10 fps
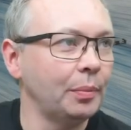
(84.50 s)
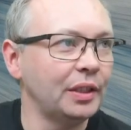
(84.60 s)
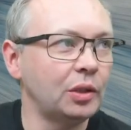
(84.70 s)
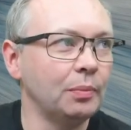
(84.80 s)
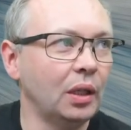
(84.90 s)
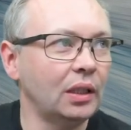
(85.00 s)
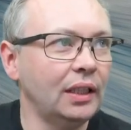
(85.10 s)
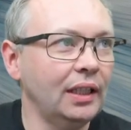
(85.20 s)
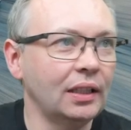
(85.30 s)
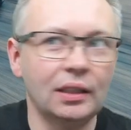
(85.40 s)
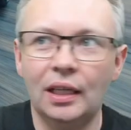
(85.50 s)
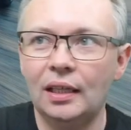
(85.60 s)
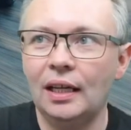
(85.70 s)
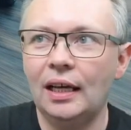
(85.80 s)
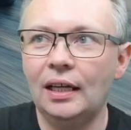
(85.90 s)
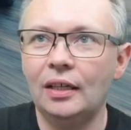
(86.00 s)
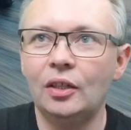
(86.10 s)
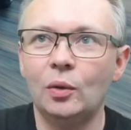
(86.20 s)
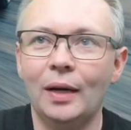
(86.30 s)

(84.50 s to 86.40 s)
a bit smaller here, get the hell out of the